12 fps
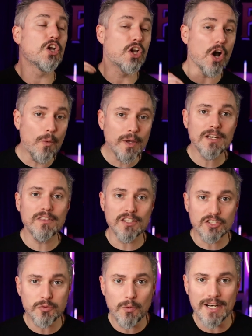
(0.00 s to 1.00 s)
go into
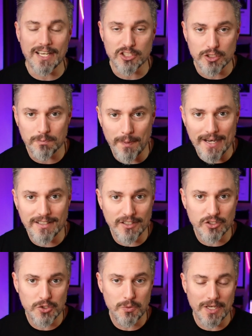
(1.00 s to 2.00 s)
this one
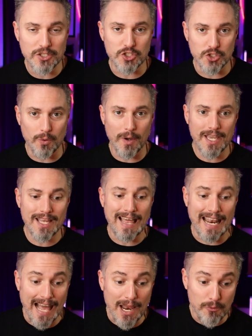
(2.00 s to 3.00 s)
expecting to enjoy it,
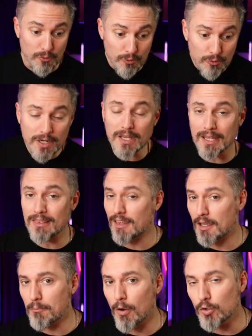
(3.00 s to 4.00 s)
and I really
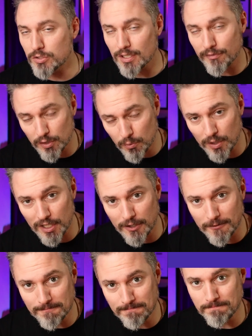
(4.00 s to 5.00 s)
think most of you will.